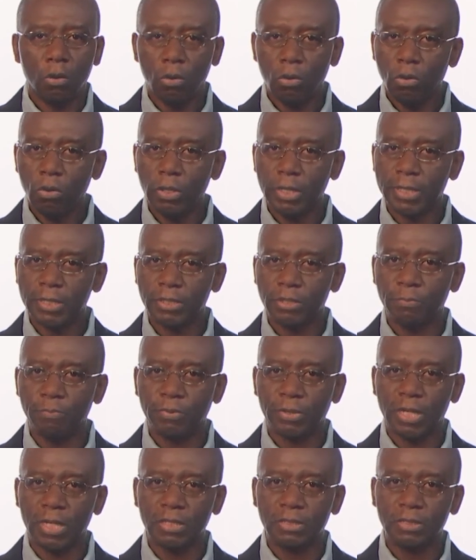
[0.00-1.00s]
All
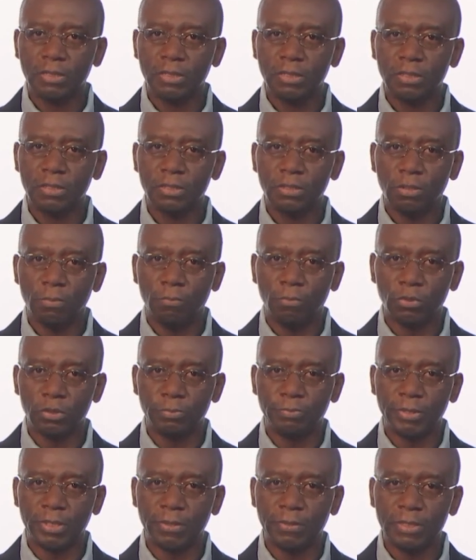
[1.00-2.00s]
enterprises
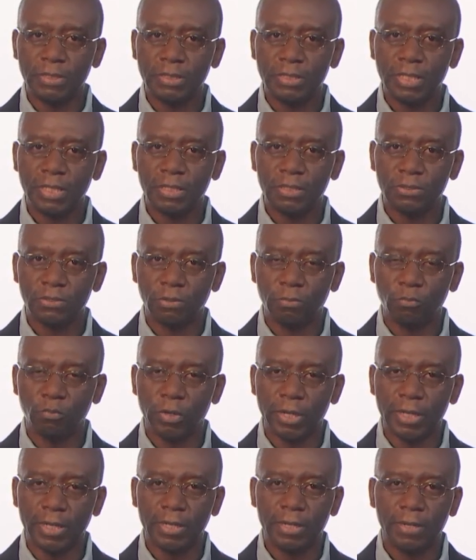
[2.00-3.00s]
must be resident
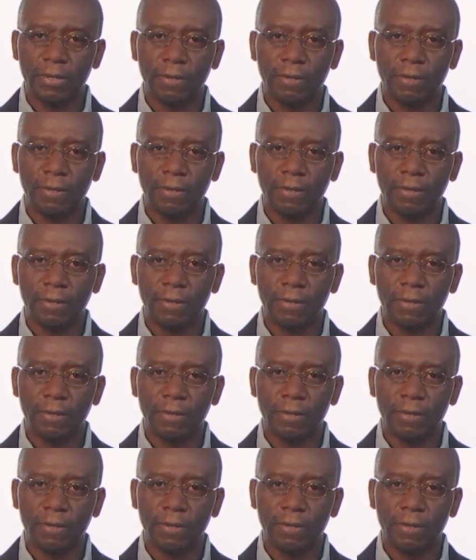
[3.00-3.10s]
somewhere.